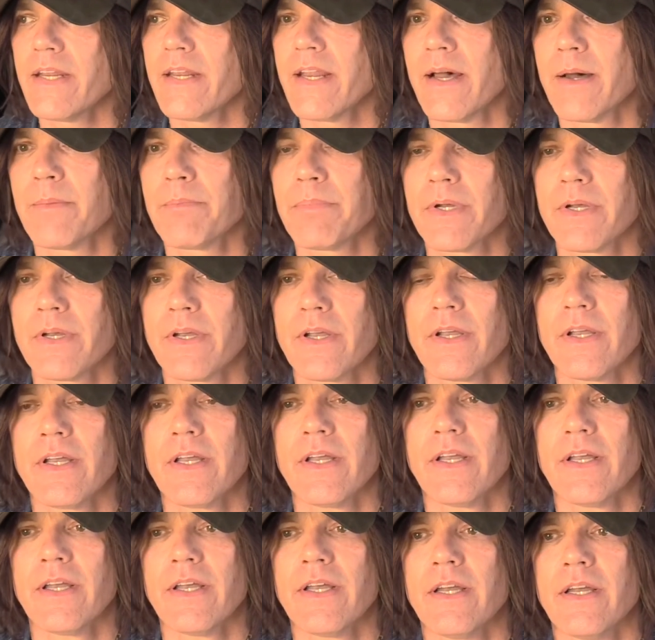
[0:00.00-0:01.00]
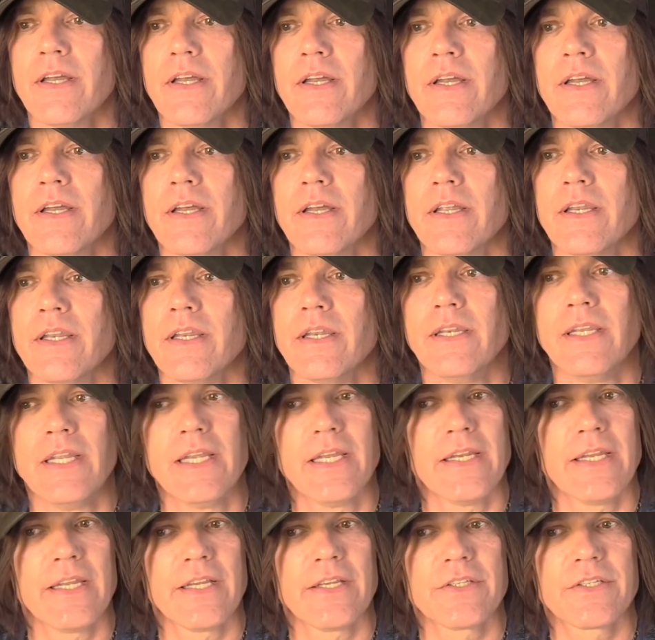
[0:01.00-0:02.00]
up
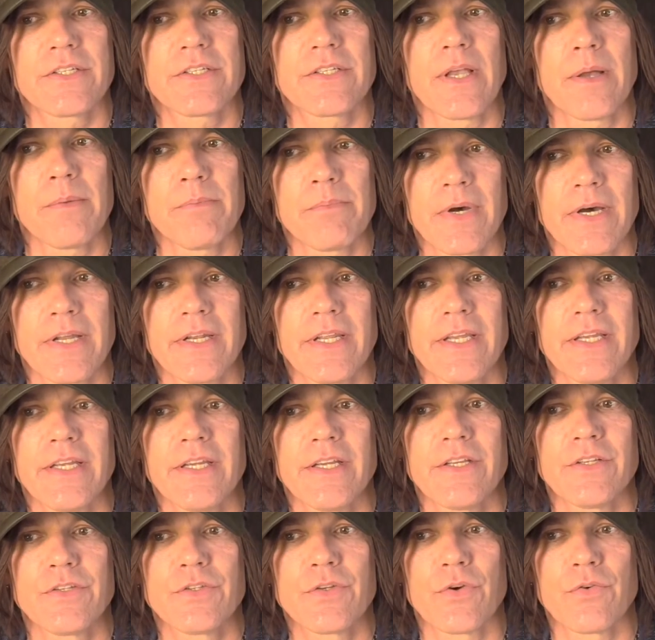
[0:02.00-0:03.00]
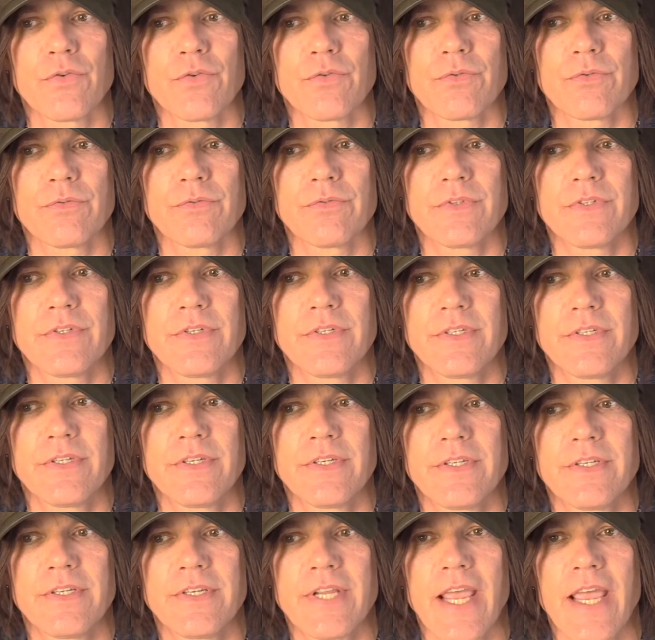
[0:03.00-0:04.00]
needing somebody to
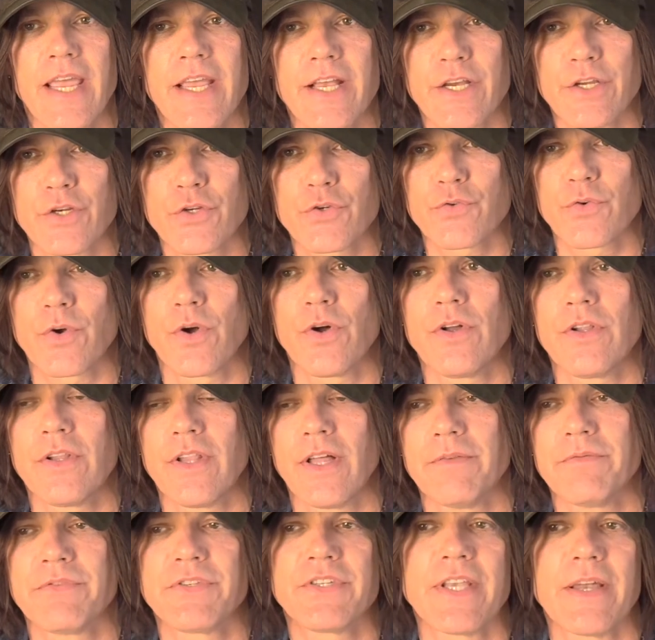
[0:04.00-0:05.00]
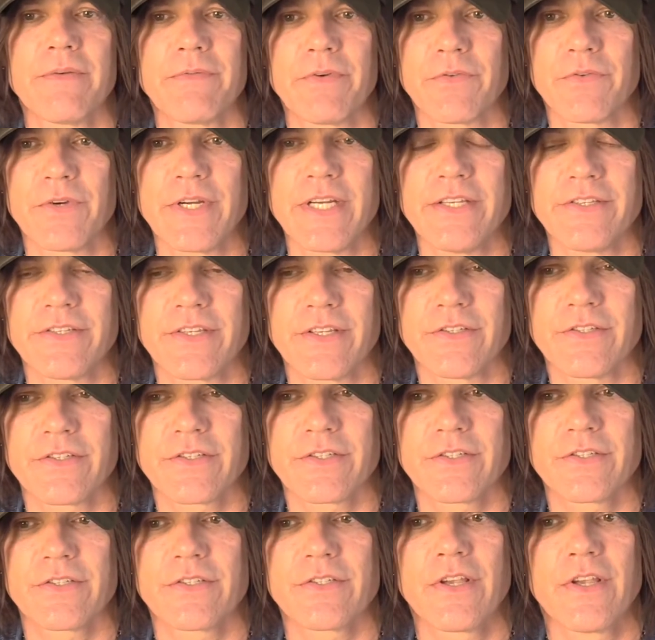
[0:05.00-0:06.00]
take control of Seven
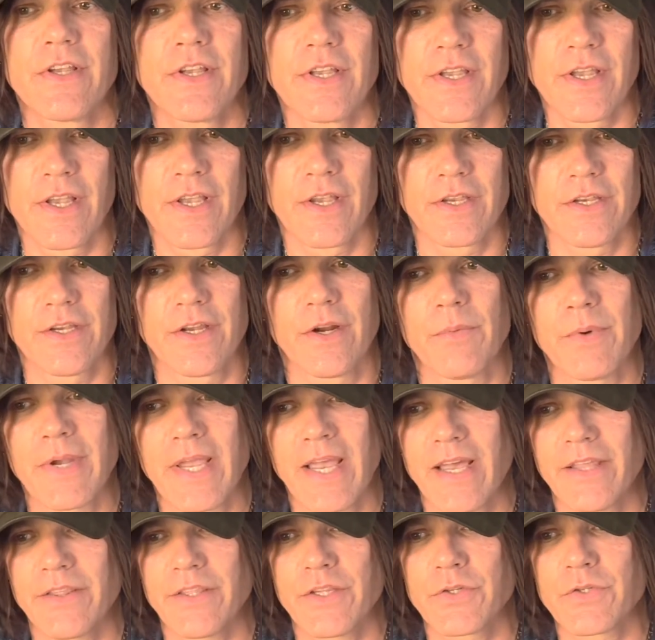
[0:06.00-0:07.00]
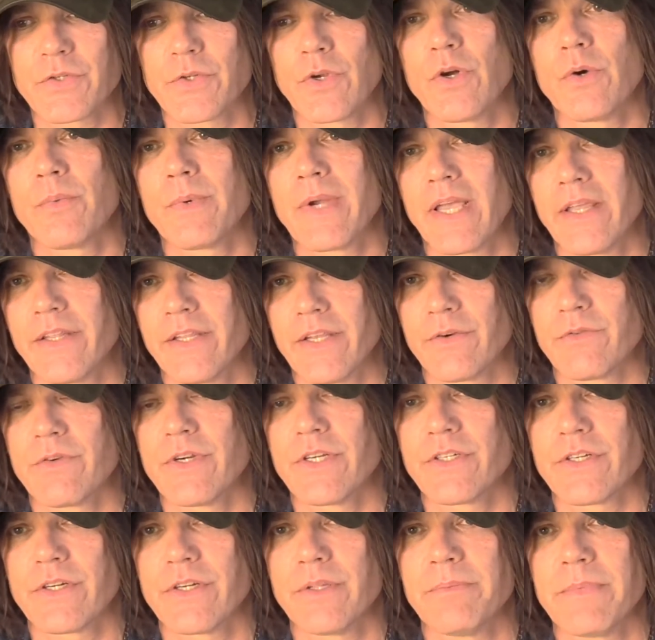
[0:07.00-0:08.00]
Reasons. You know, we had the song, we had the
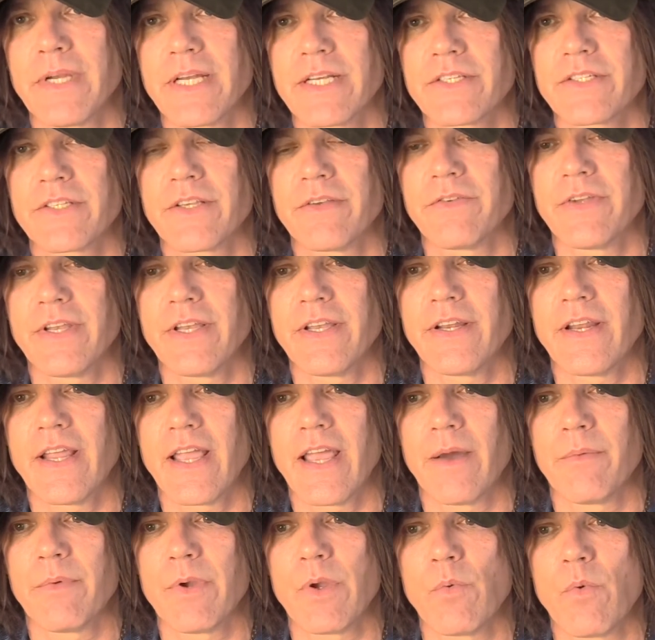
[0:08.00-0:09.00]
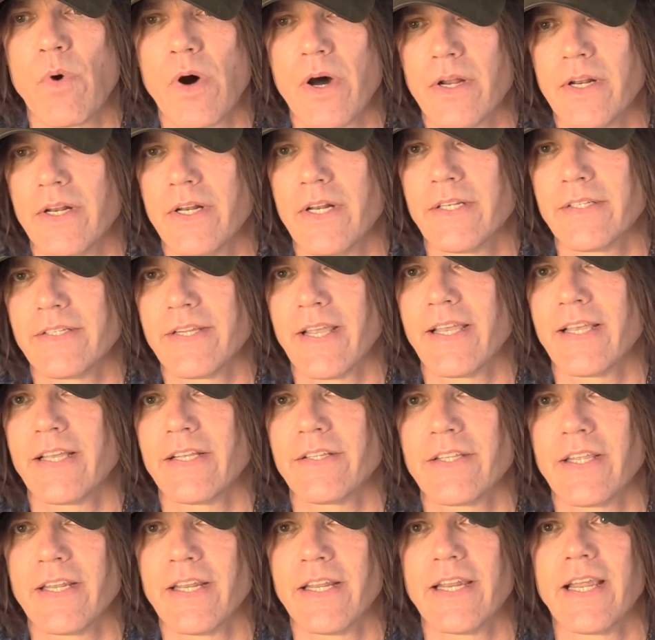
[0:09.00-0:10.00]
original mix of it, and we wanted to take it
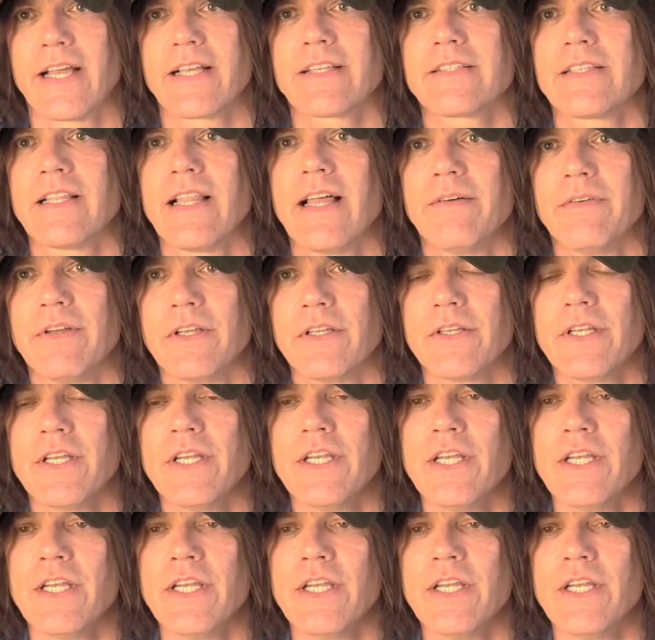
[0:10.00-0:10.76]
to the next level.